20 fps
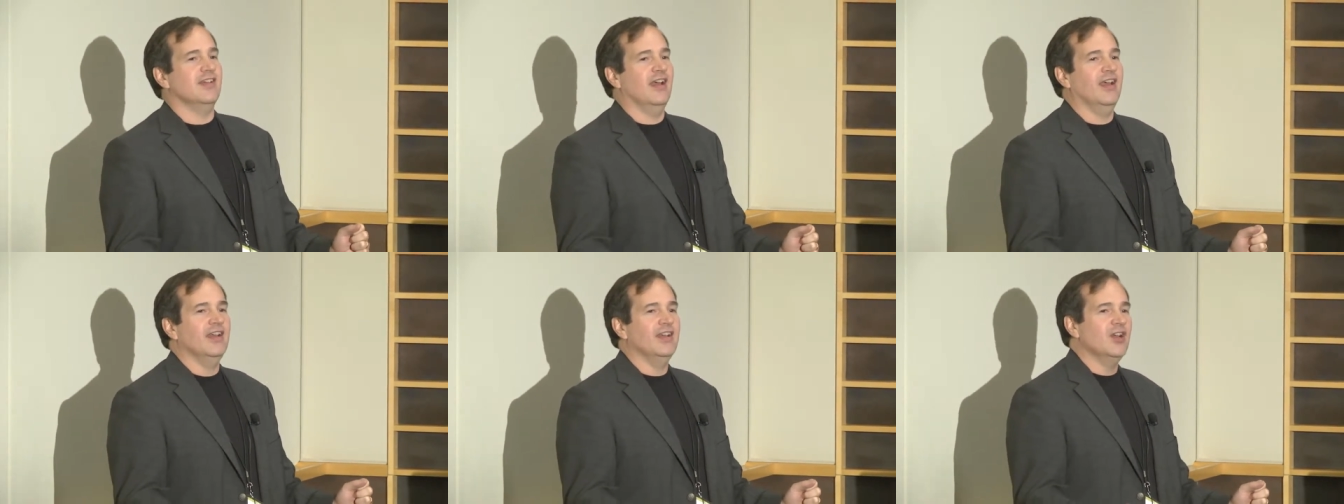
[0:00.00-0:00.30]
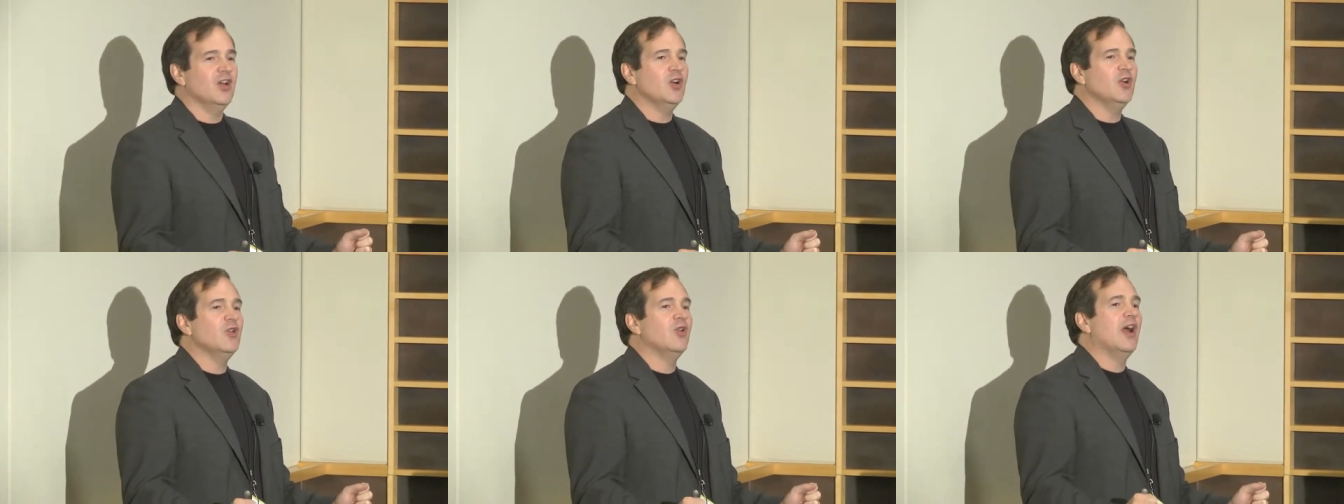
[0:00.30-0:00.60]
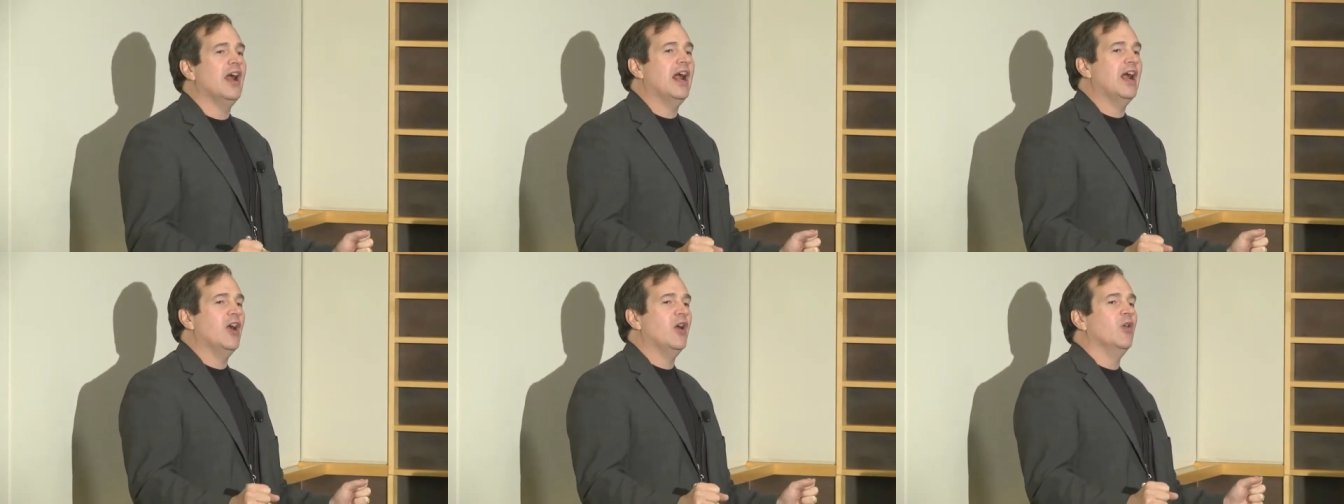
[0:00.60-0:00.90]
I know
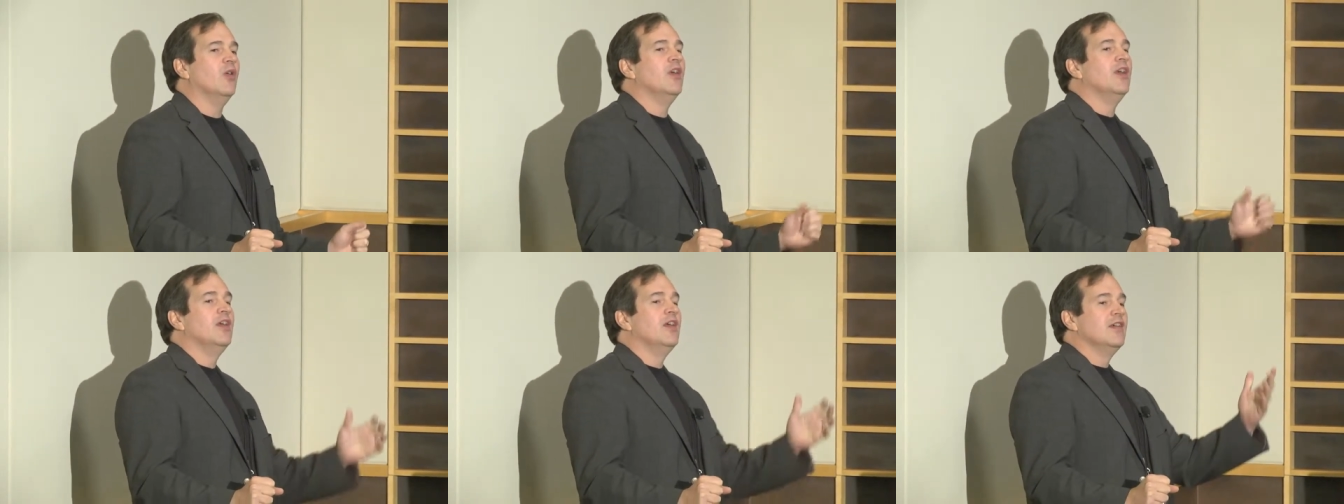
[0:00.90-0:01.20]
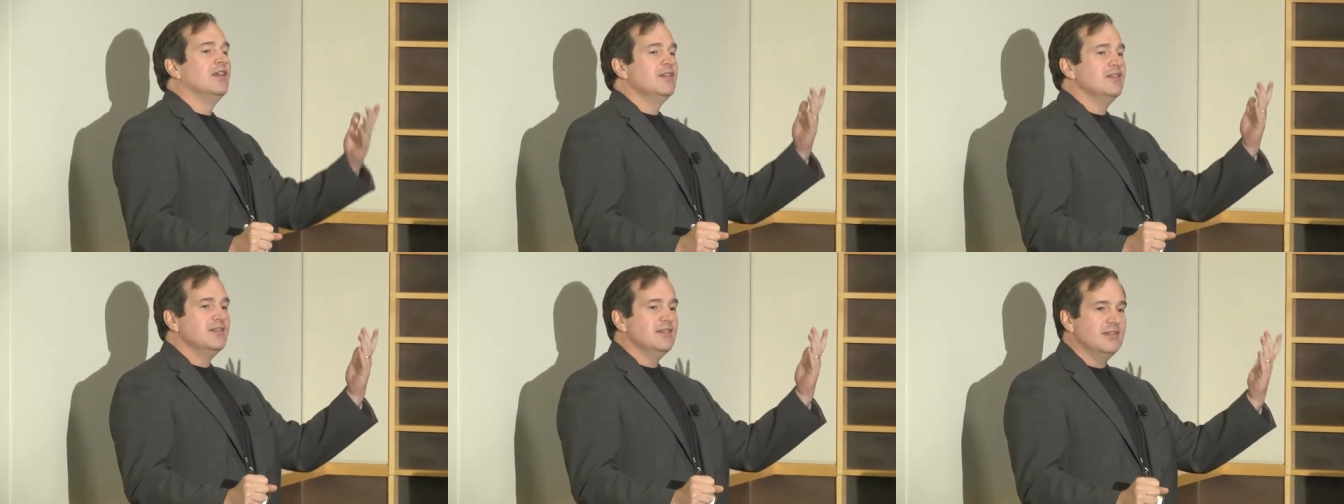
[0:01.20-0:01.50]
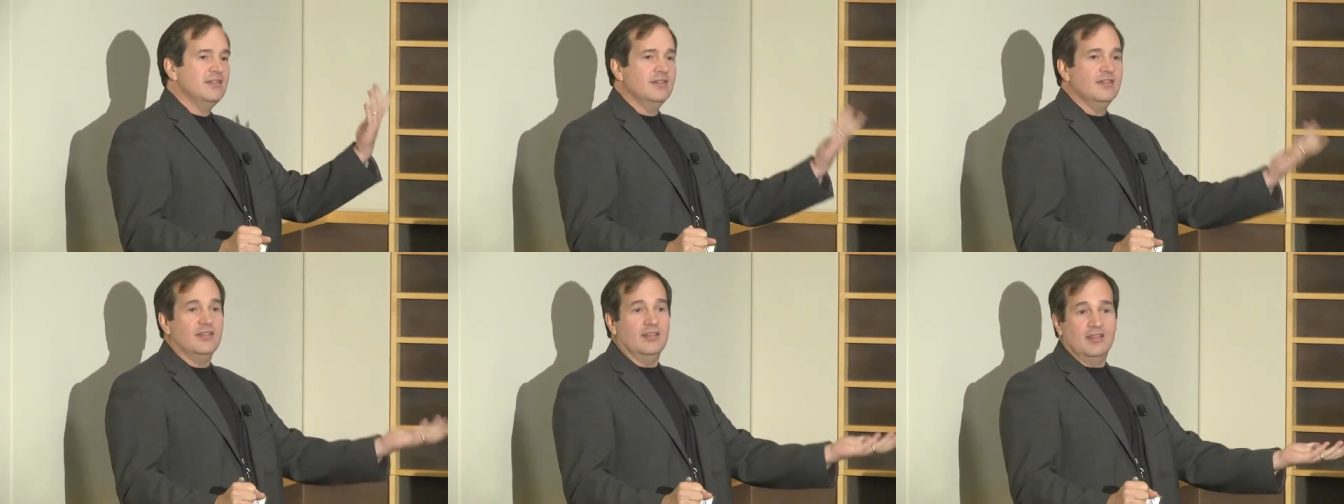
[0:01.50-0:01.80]
how
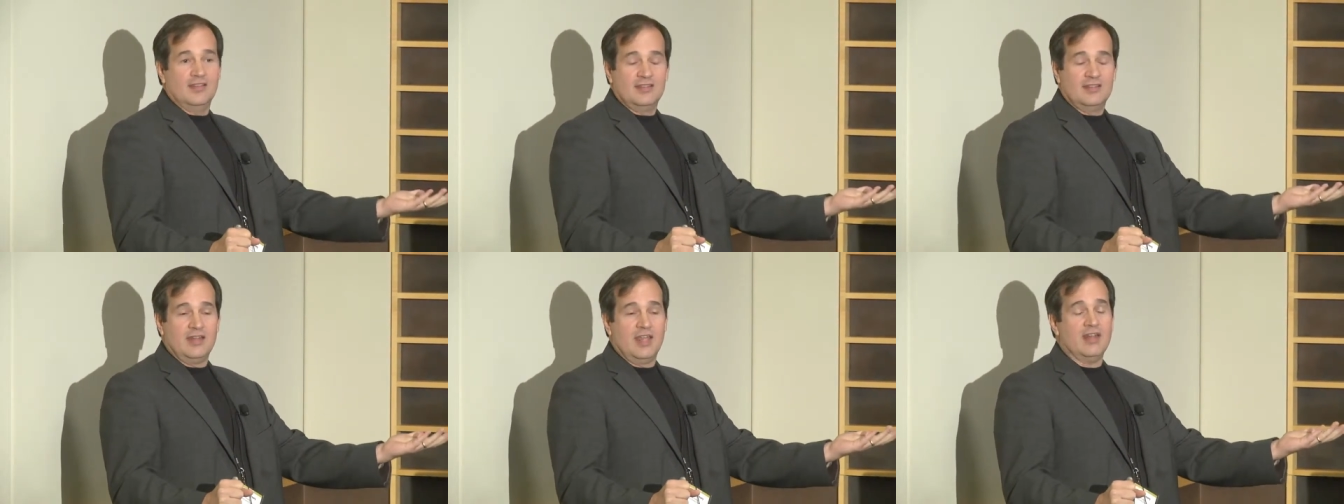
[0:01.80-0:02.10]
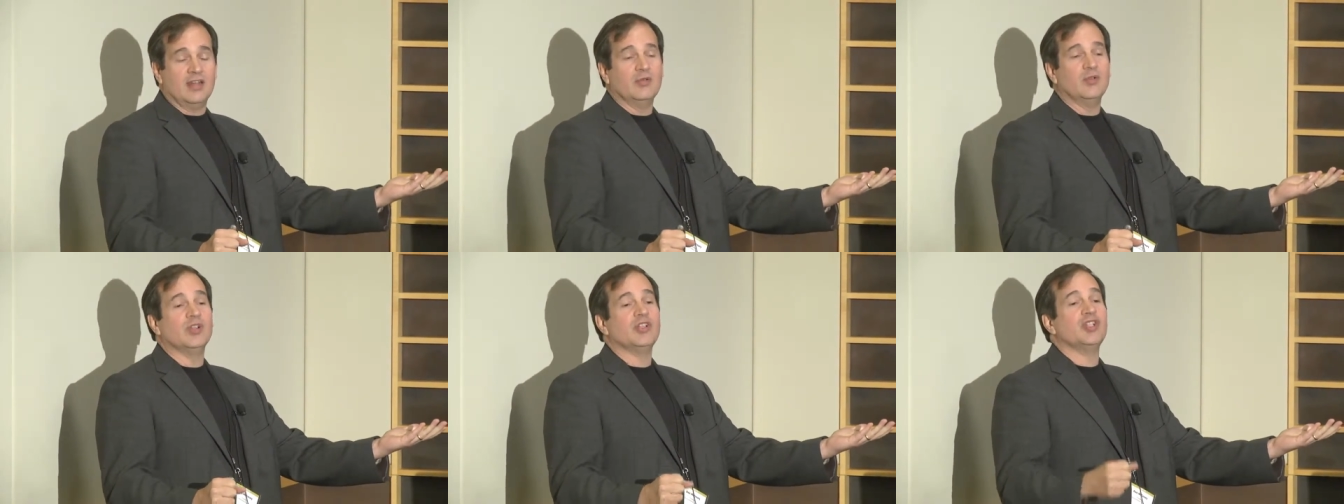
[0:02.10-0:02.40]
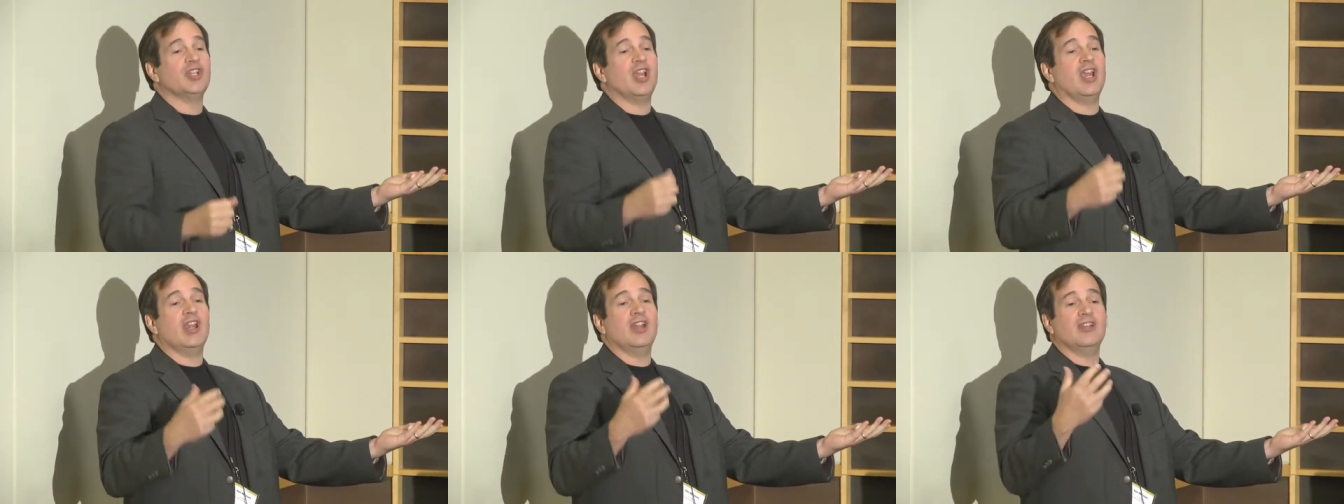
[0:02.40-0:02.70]
this data will
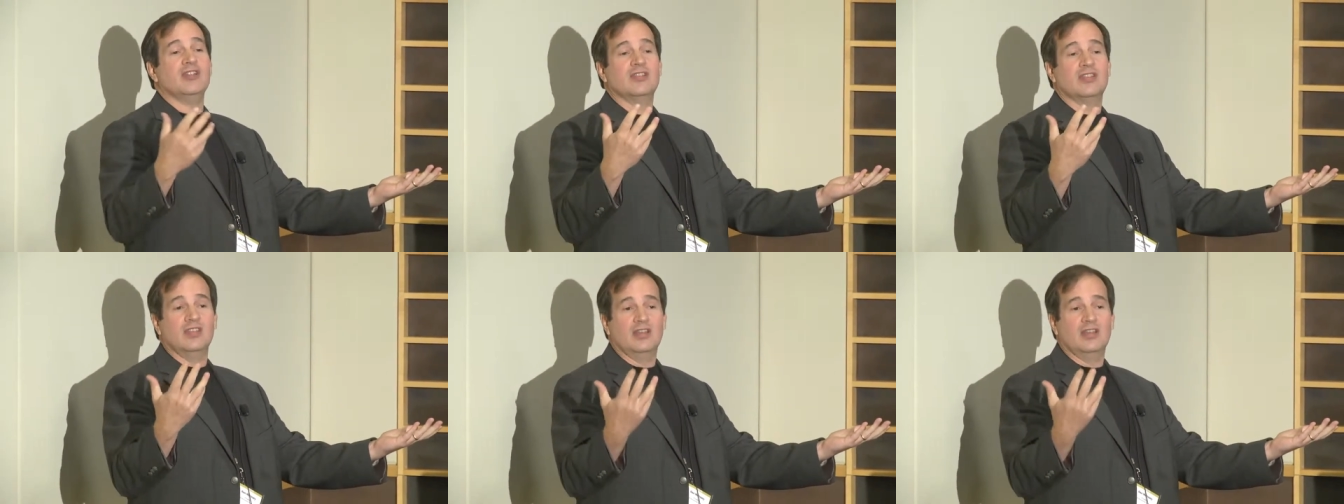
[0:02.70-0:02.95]
change.